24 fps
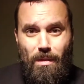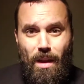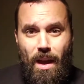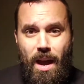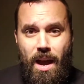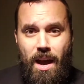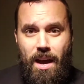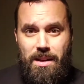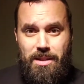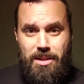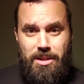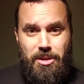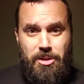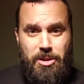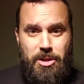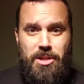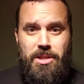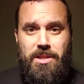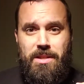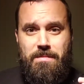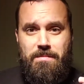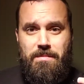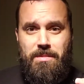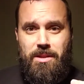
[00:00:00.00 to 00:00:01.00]

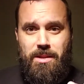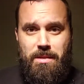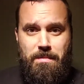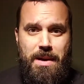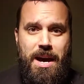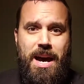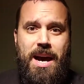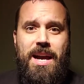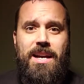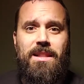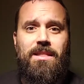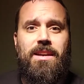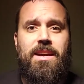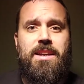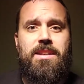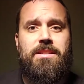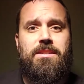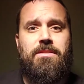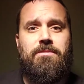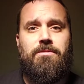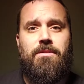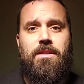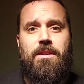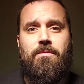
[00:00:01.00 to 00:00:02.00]
just some highlights
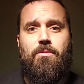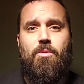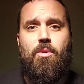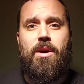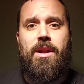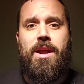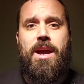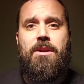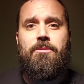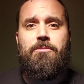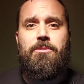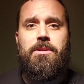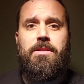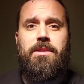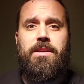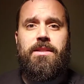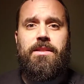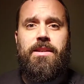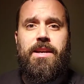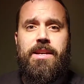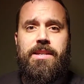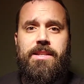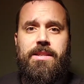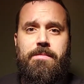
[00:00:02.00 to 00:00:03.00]
of what I really
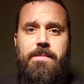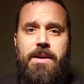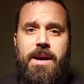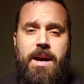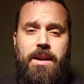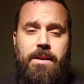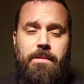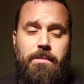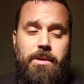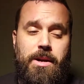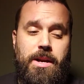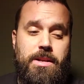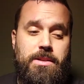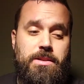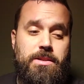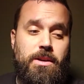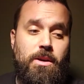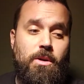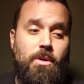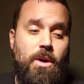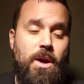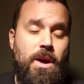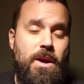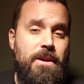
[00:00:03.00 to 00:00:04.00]
liked about them, right?
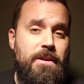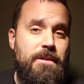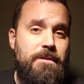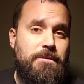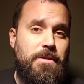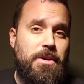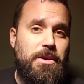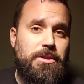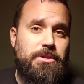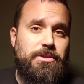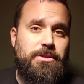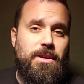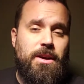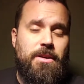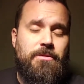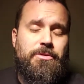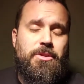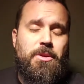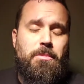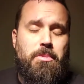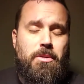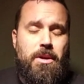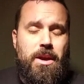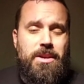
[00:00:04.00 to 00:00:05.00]
So first off,
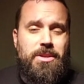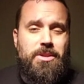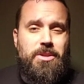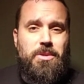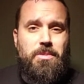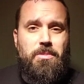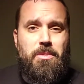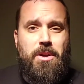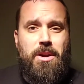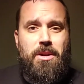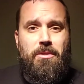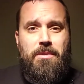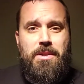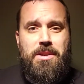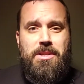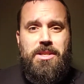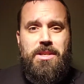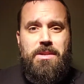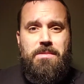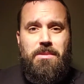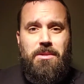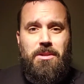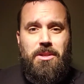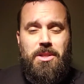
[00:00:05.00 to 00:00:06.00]
their price is pretty
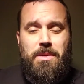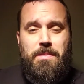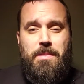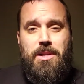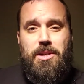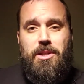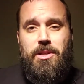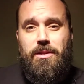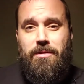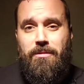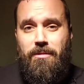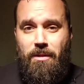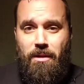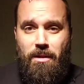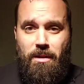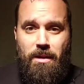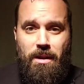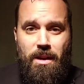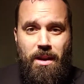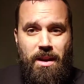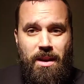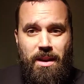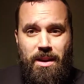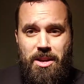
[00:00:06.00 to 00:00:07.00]
reasonable, especially
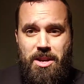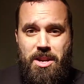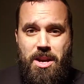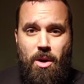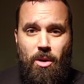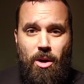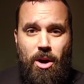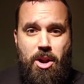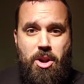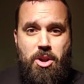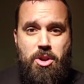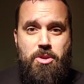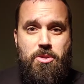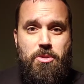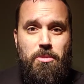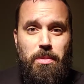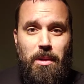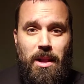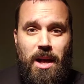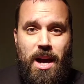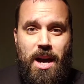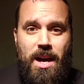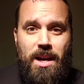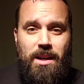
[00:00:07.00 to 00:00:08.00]
for, you know, a new
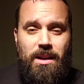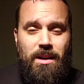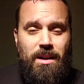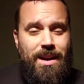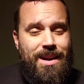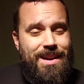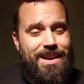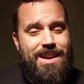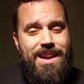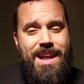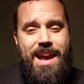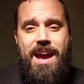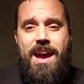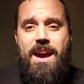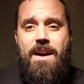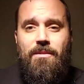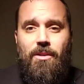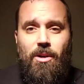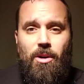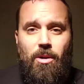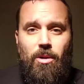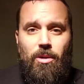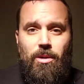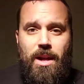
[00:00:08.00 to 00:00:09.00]
blogger. I didn't have
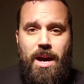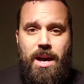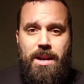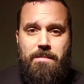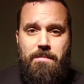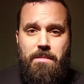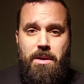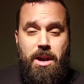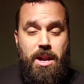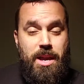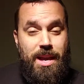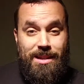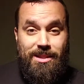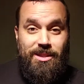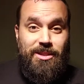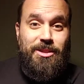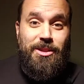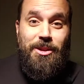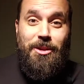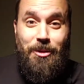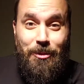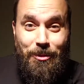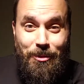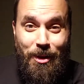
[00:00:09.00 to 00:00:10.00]
a whole lot of money. I
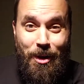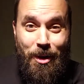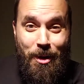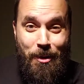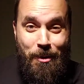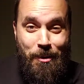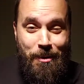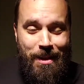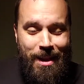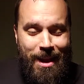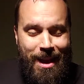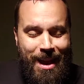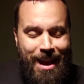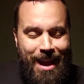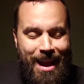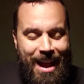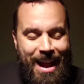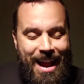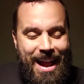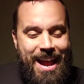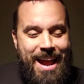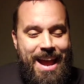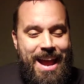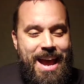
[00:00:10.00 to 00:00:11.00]
still don't.
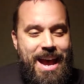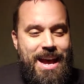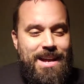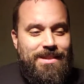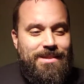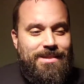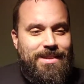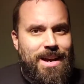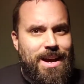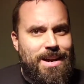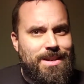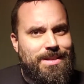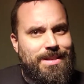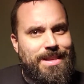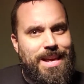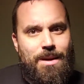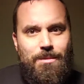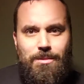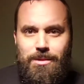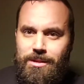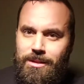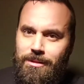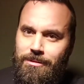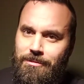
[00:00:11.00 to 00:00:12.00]
And so that
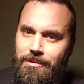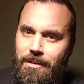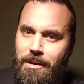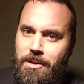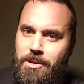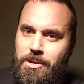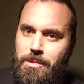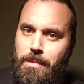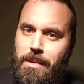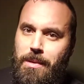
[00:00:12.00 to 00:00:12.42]
was the first